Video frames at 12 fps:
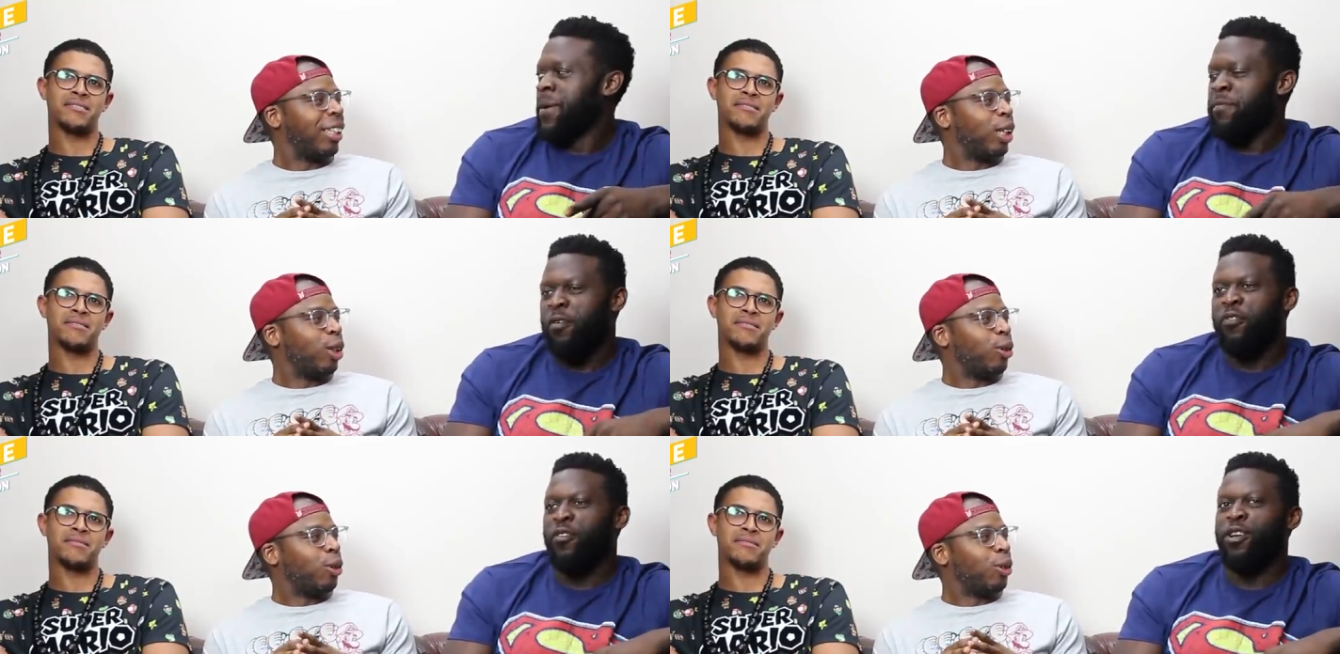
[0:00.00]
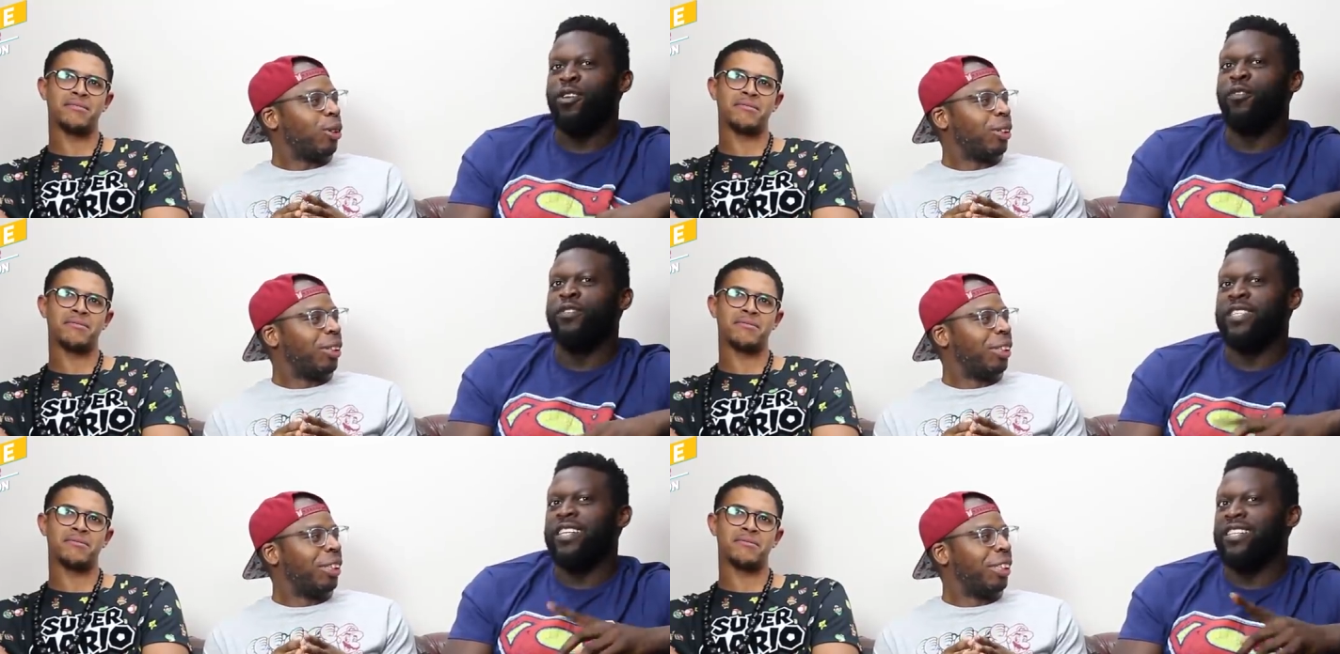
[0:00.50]
Speaker 1: Before you've
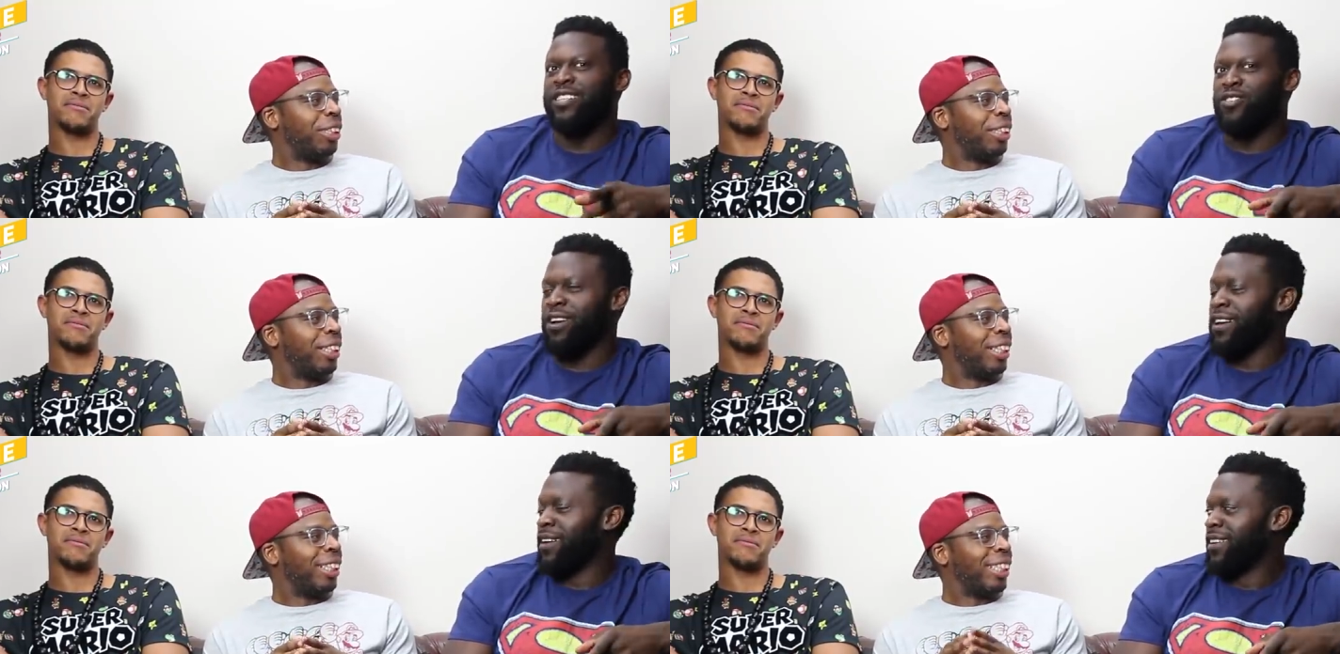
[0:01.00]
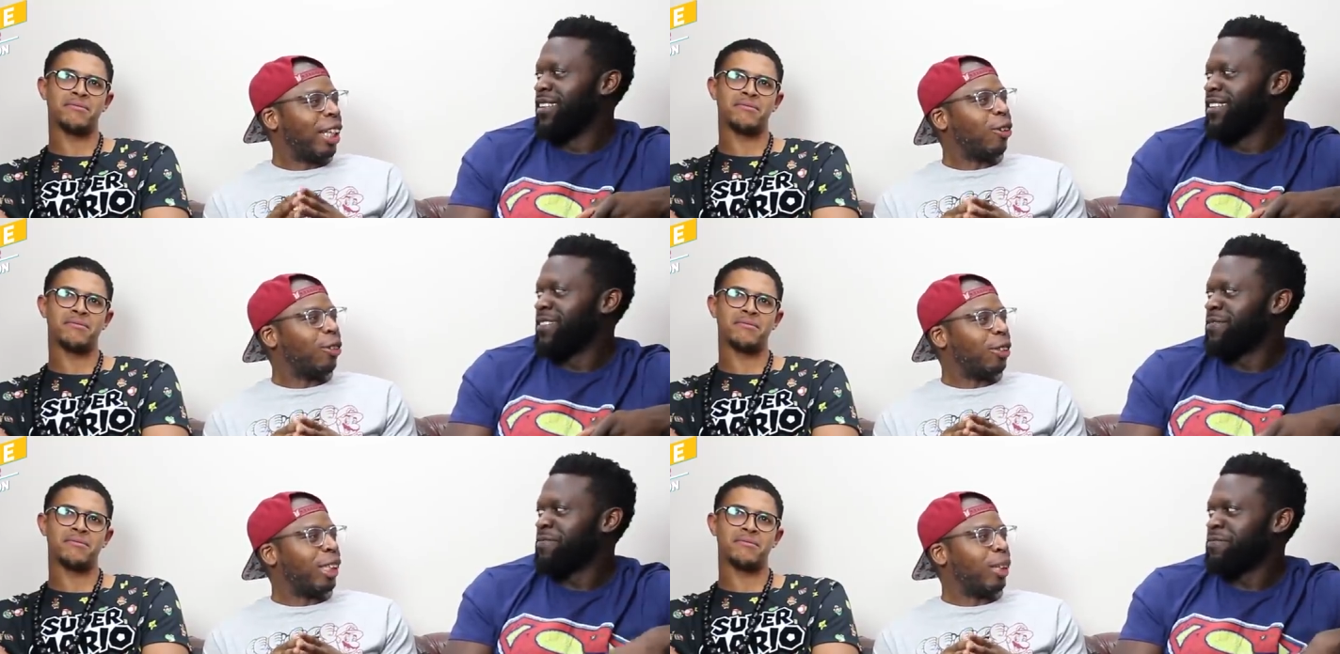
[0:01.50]
seen the trailer.
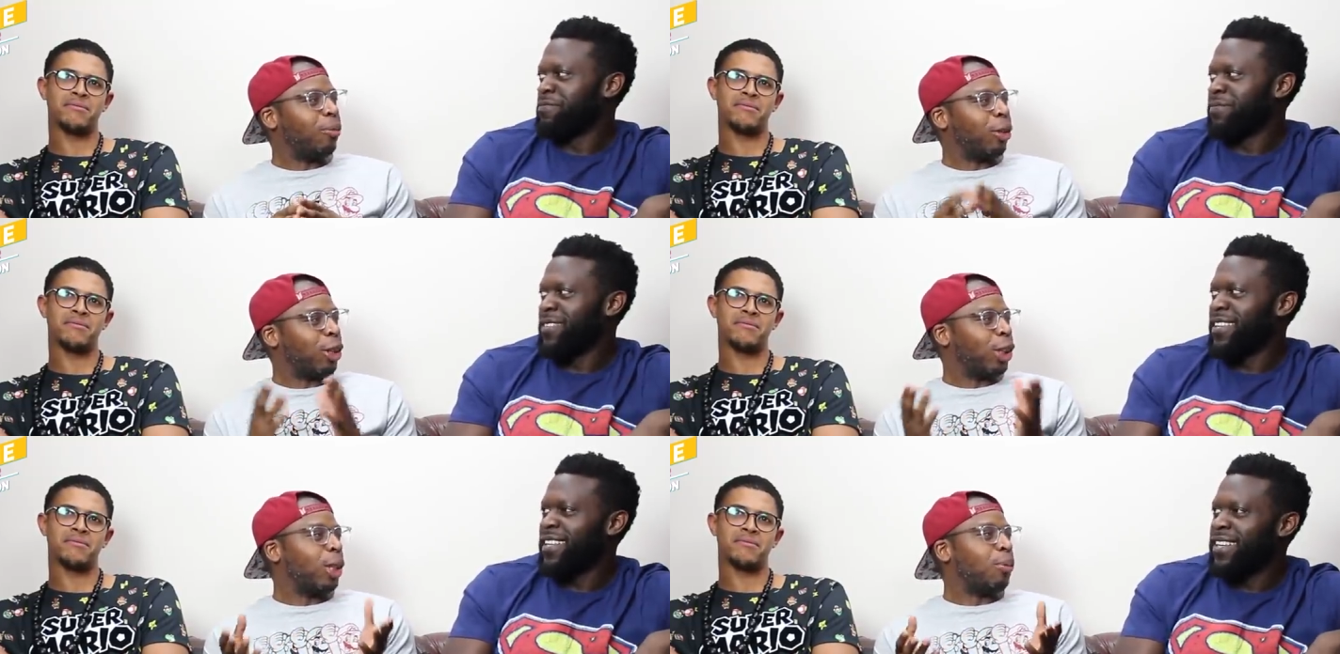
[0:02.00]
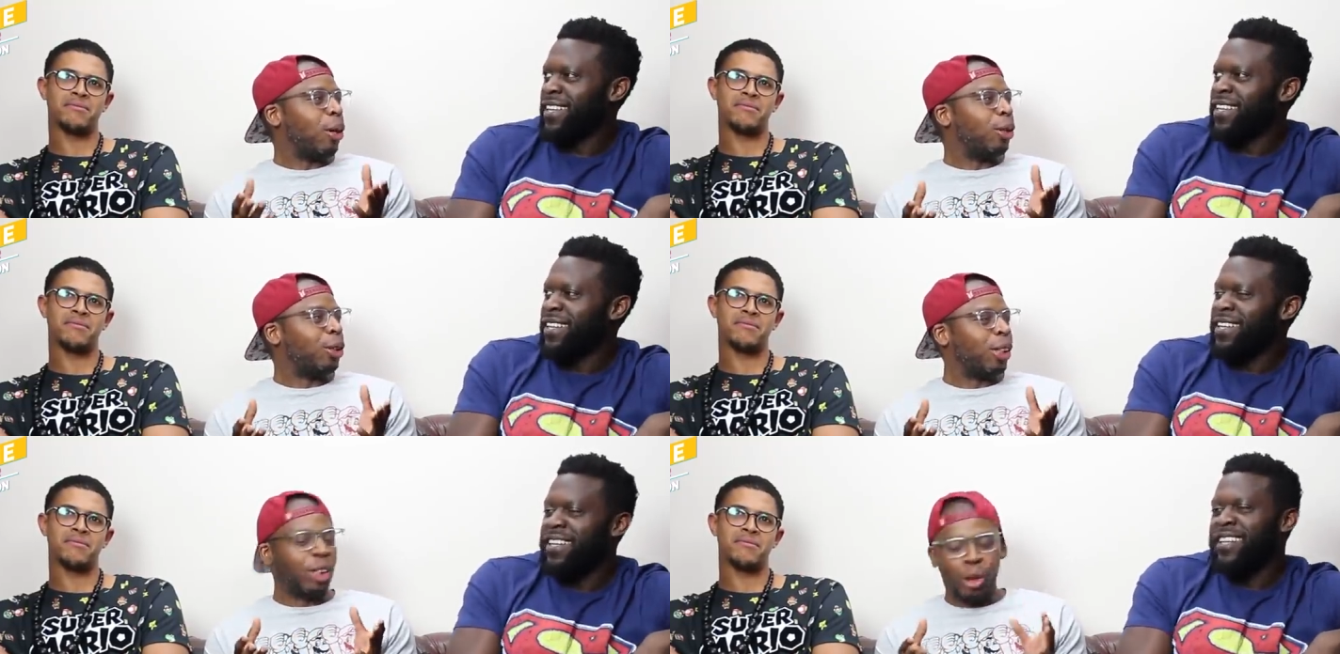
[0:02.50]
Definitely, because of the
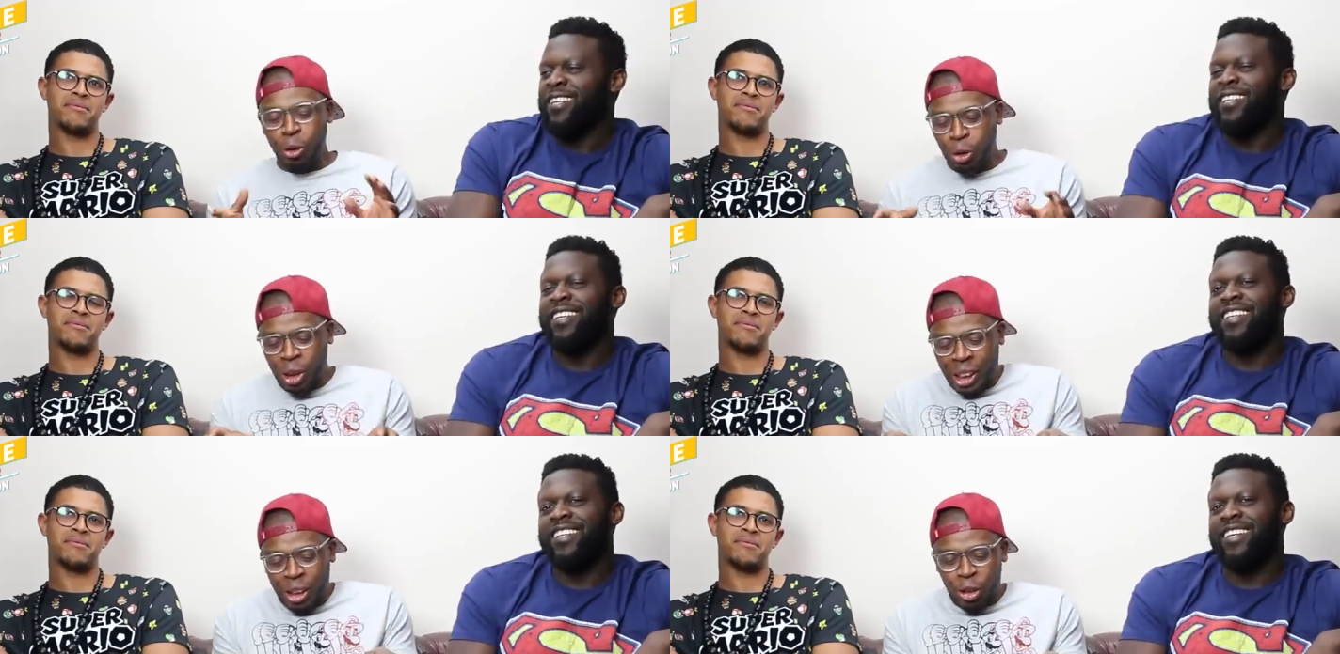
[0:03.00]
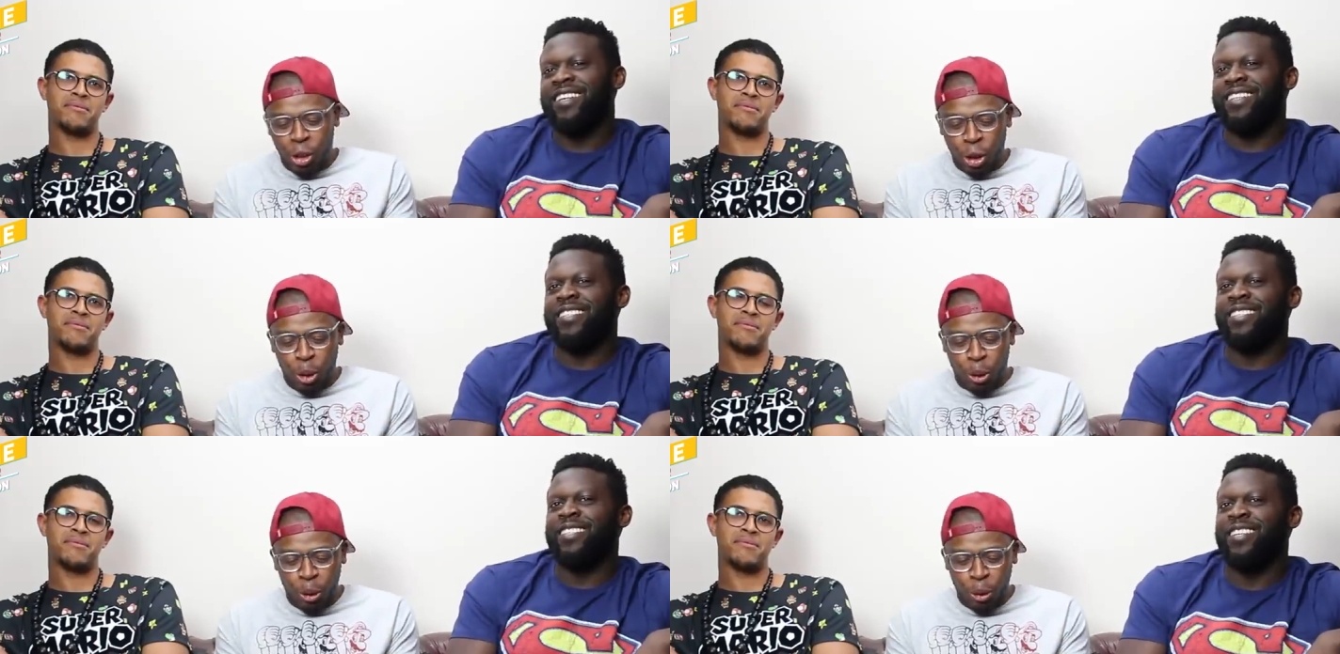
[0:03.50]
posters. You've seen Sonic
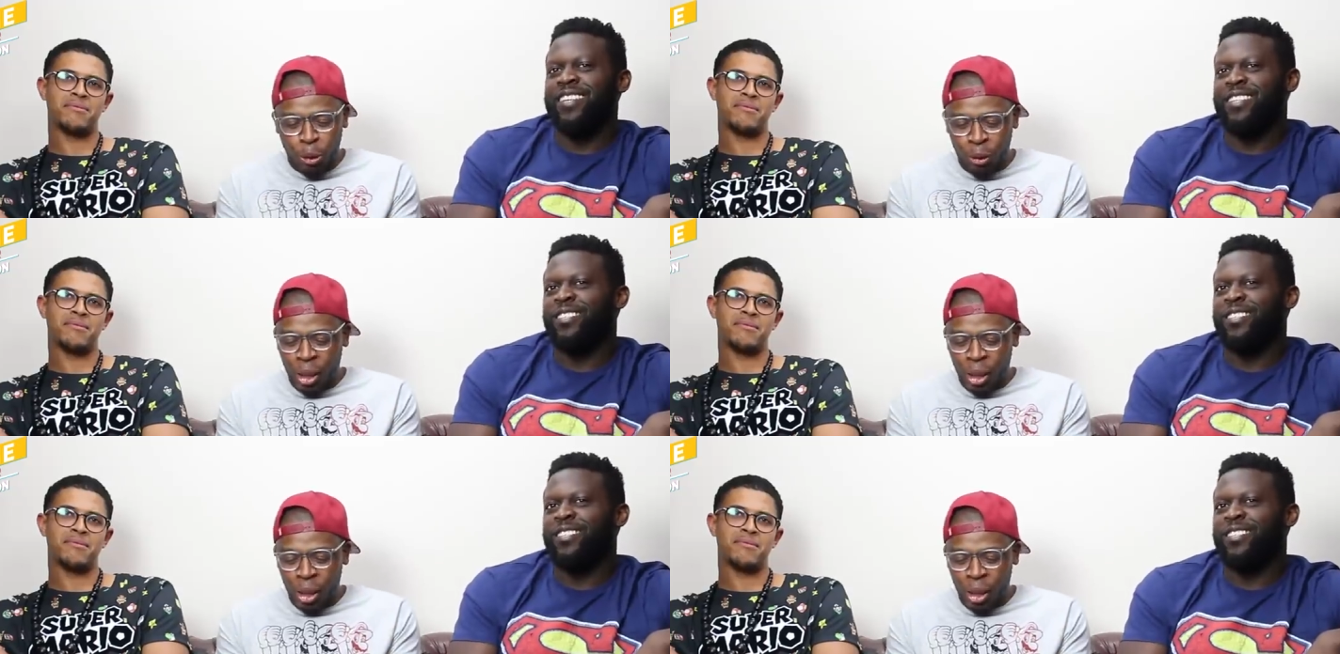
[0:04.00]
who.